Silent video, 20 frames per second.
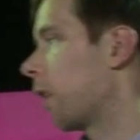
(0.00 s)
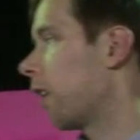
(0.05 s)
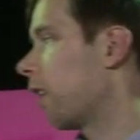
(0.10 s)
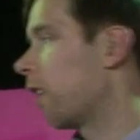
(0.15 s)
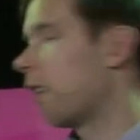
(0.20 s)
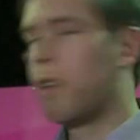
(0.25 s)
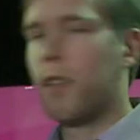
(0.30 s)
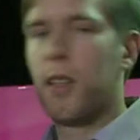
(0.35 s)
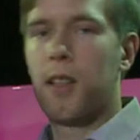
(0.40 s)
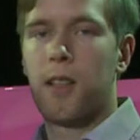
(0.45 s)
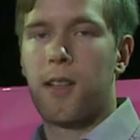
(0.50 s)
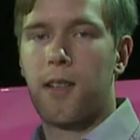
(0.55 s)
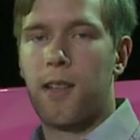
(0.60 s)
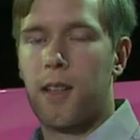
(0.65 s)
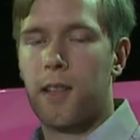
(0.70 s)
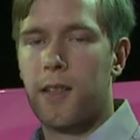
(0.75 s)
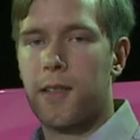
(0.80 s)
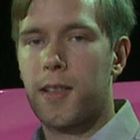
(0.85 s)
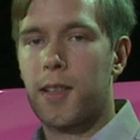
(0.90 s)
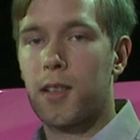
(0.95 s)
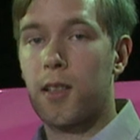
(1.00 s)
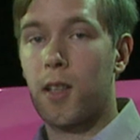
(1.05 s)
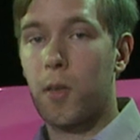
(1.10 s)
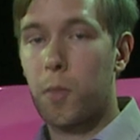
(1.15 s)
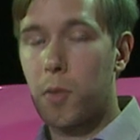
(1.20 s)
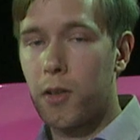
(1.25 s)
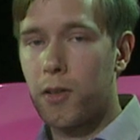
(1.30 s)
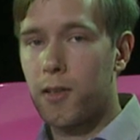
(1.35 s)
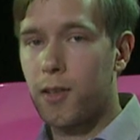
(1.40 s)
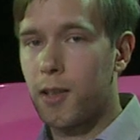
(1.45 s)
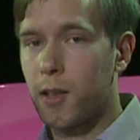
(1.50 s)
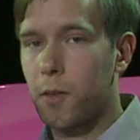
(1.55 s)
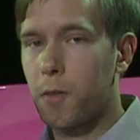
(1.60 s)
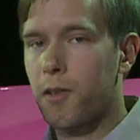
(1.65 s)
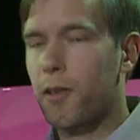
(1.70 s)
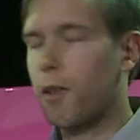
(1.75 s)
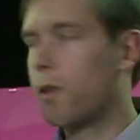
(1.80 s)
Well, then it's suddenly positive.